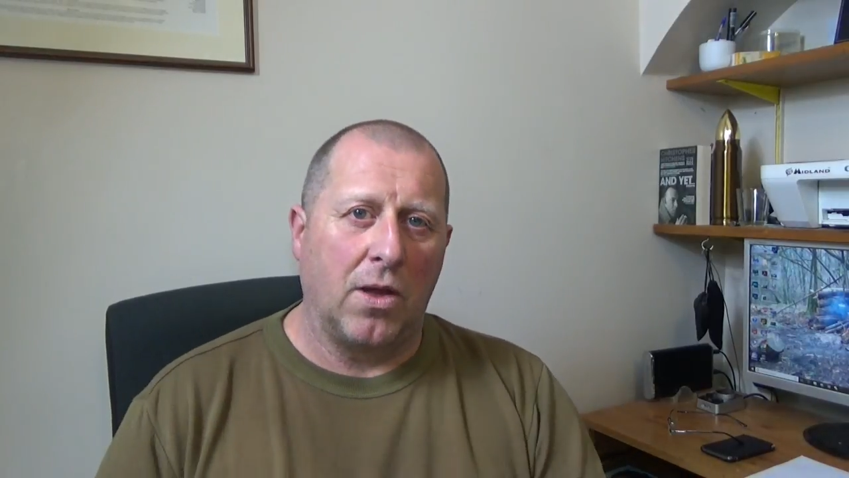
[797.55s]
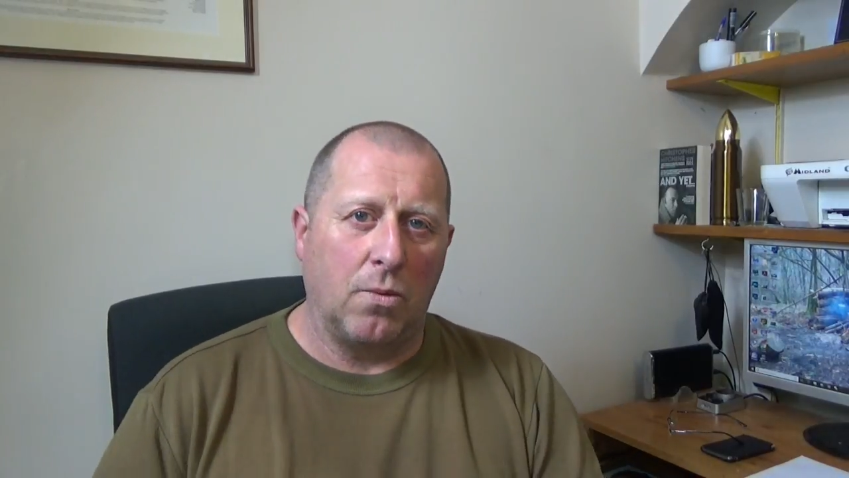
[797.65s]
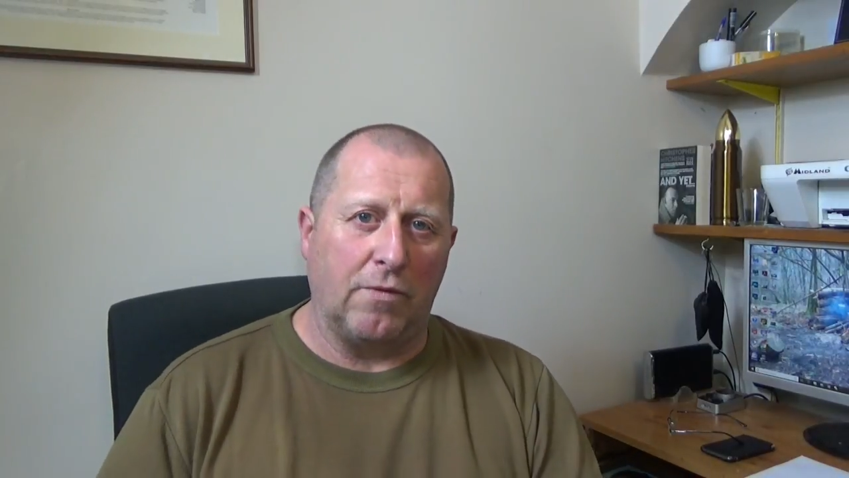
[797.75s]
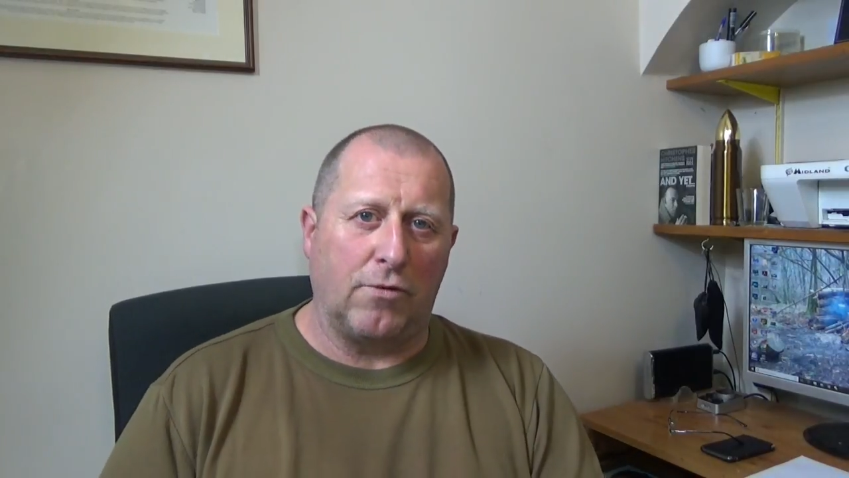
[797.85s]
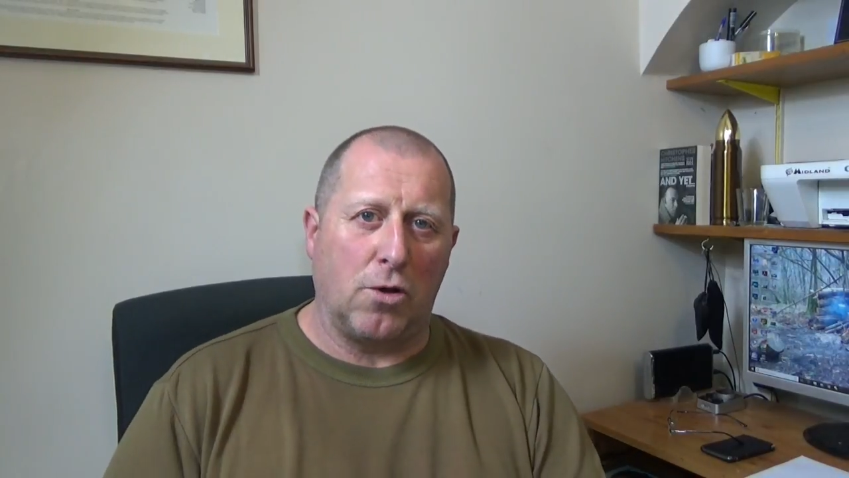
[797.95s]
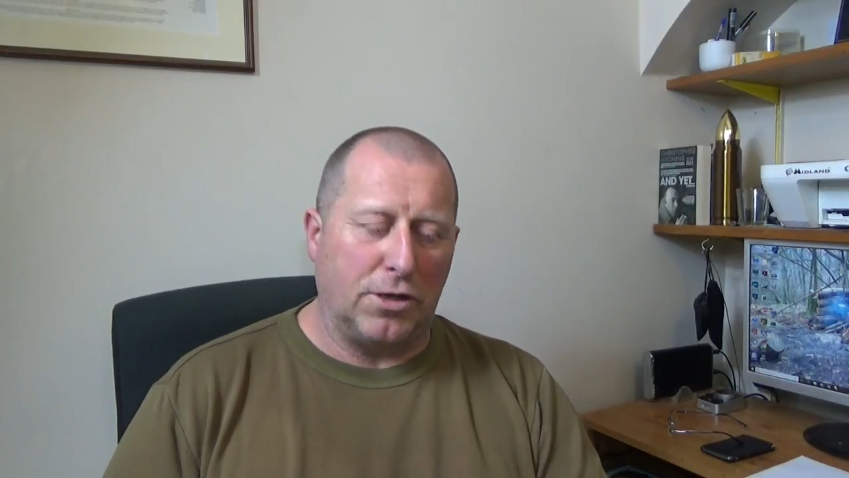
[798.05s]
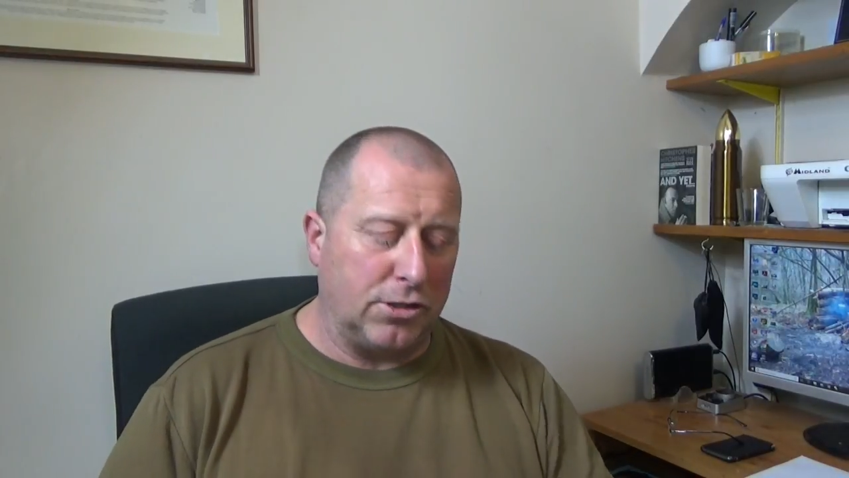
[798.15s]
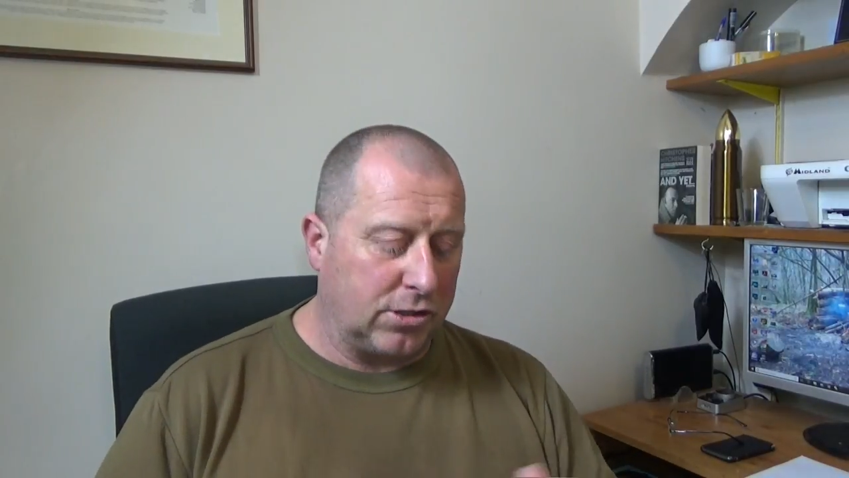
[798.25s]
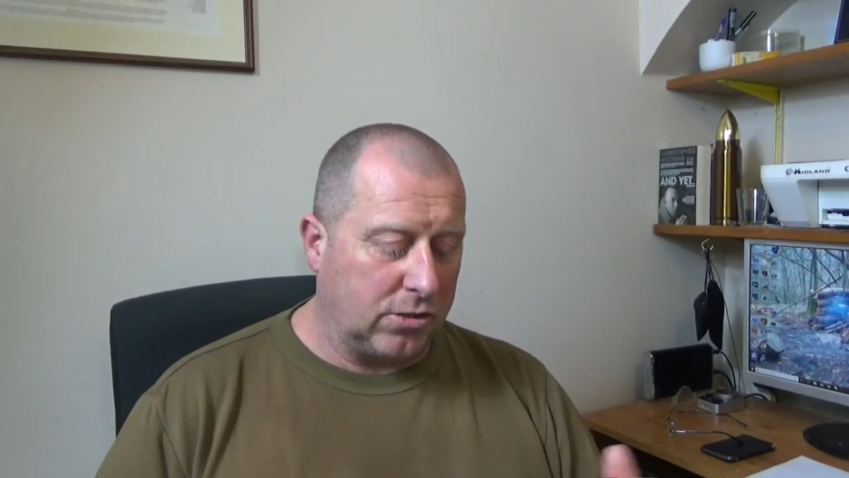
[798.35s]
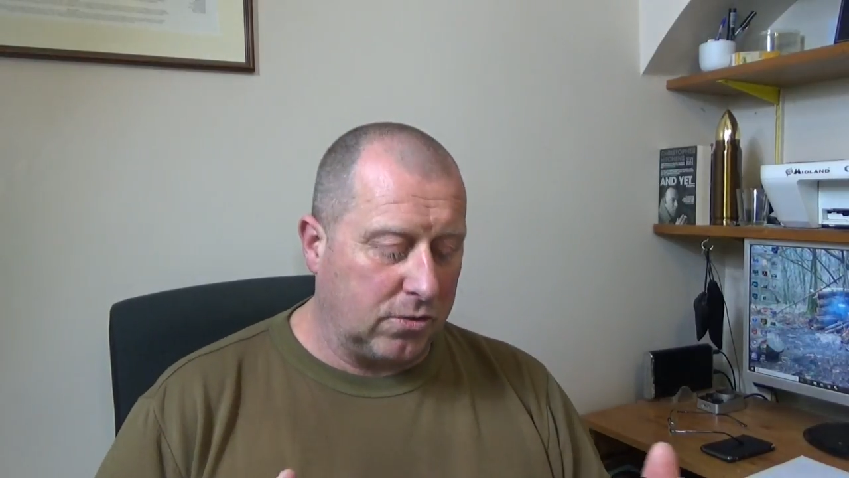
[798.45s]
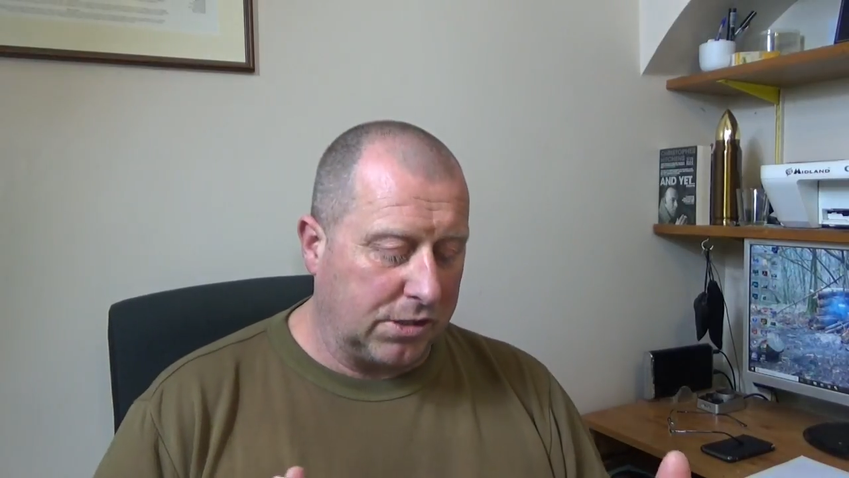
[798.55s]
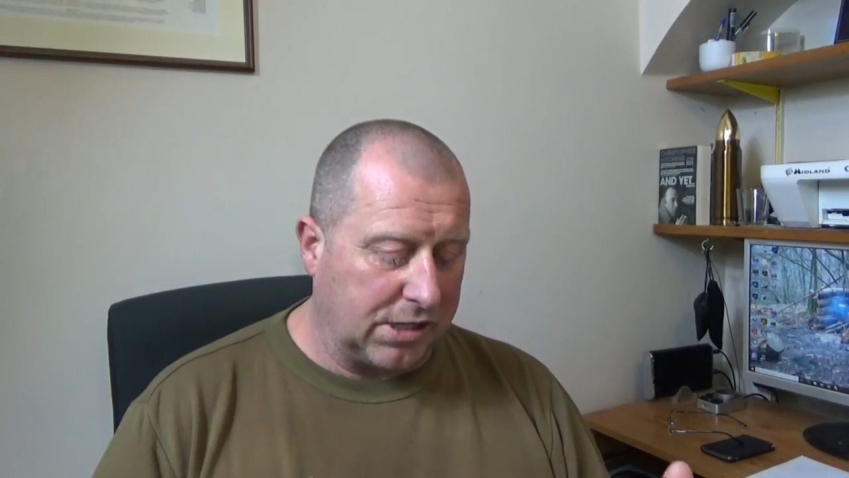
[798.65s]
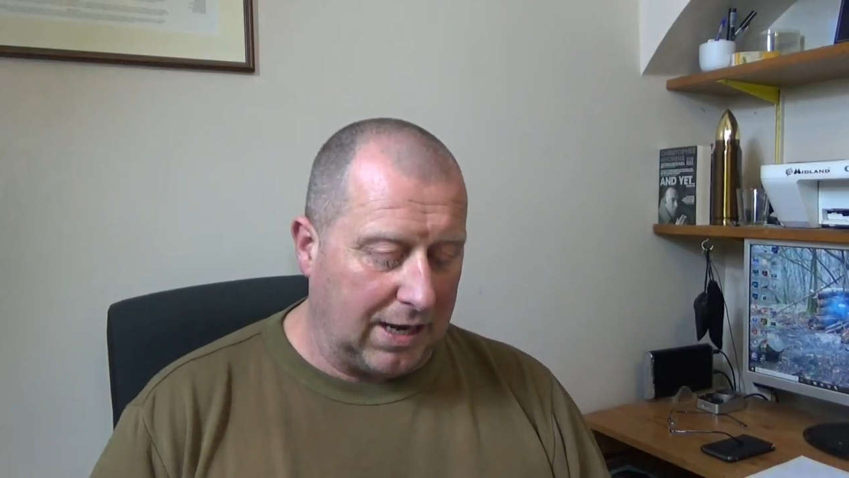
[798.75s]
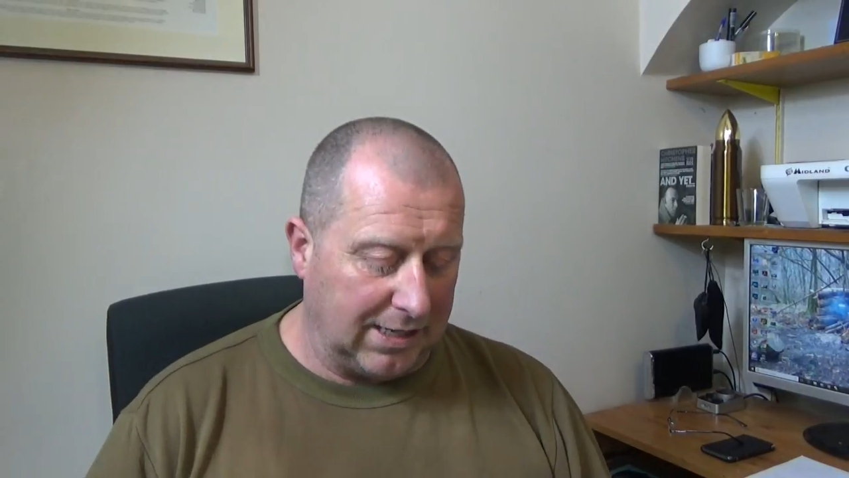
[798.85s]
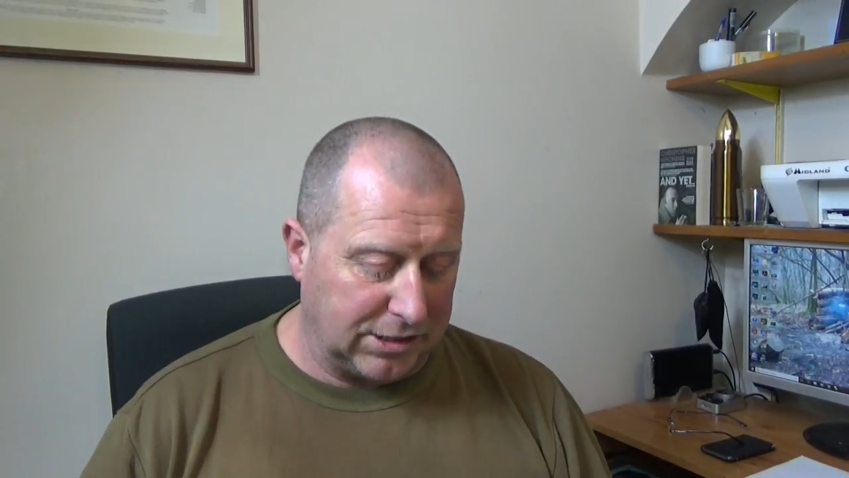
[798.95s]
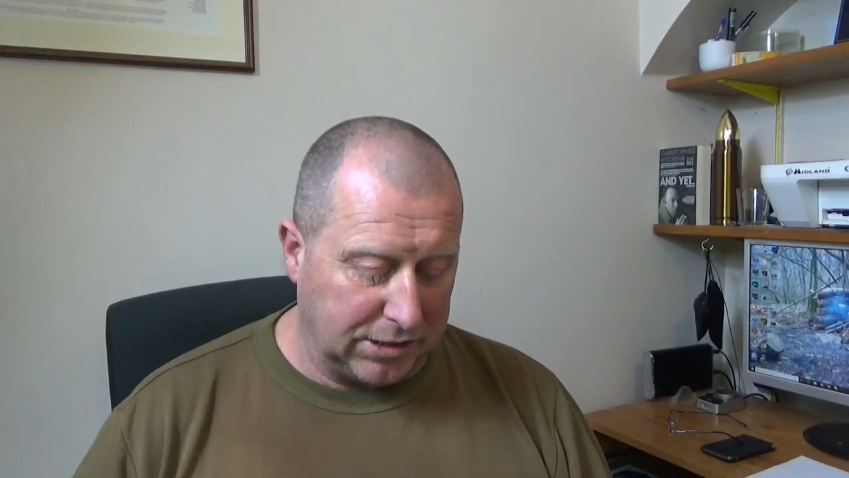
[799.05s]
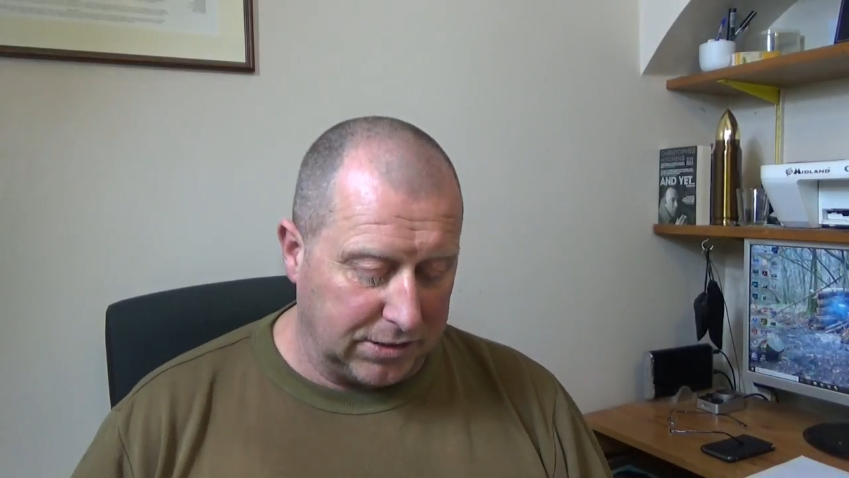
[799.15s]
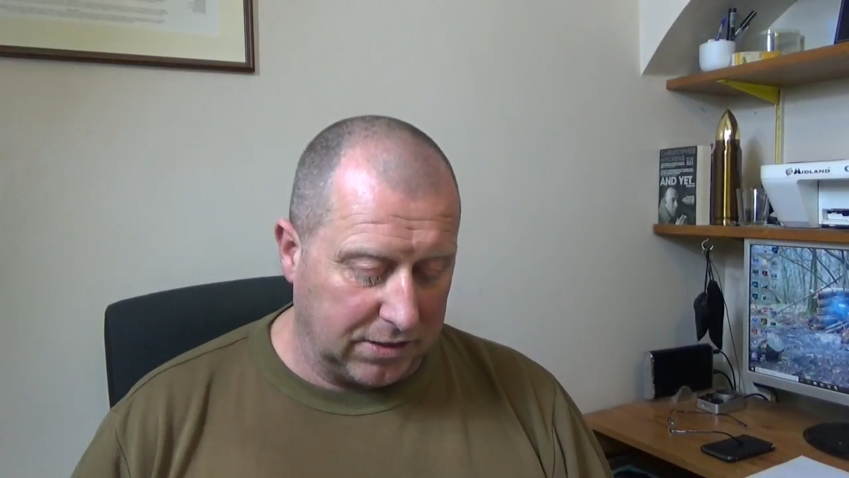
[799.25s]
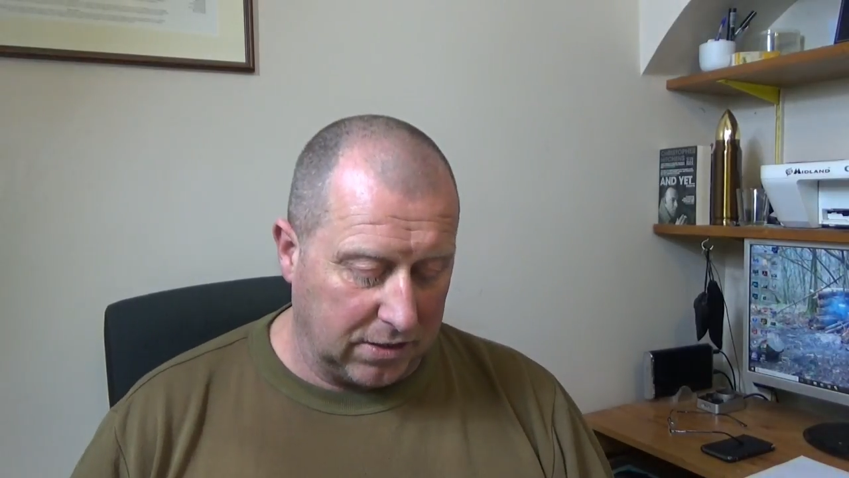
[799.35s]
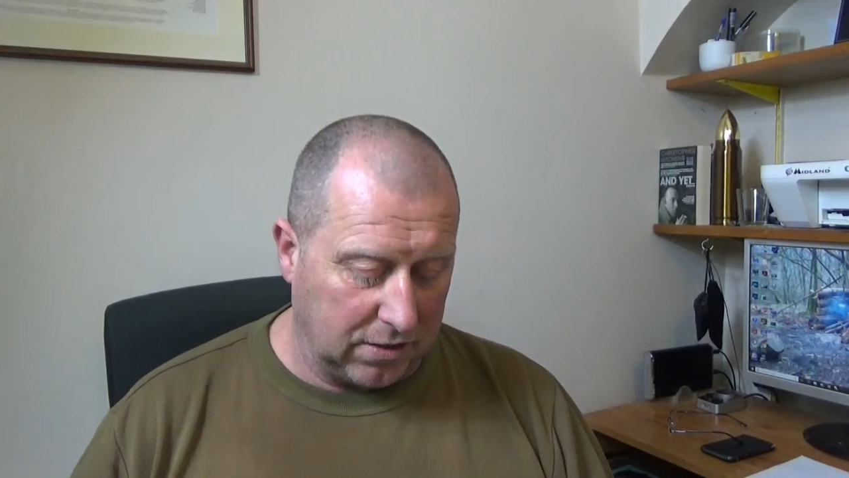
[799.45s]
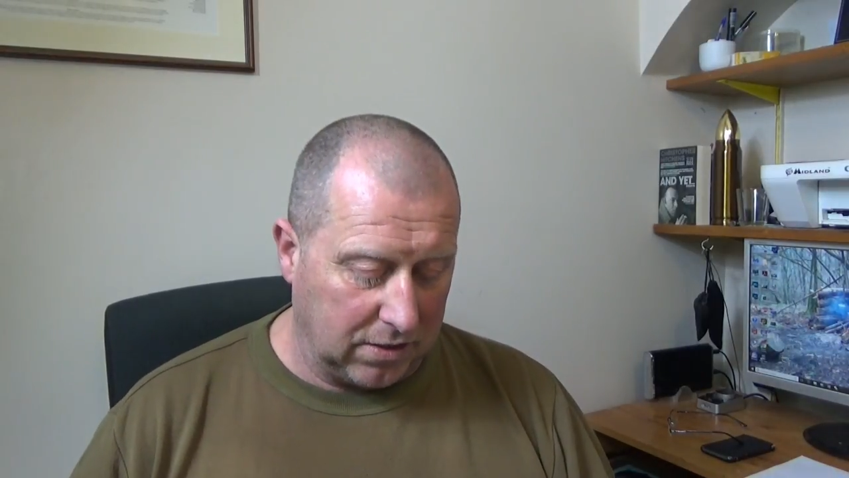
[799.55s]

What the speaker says: We've gone into selection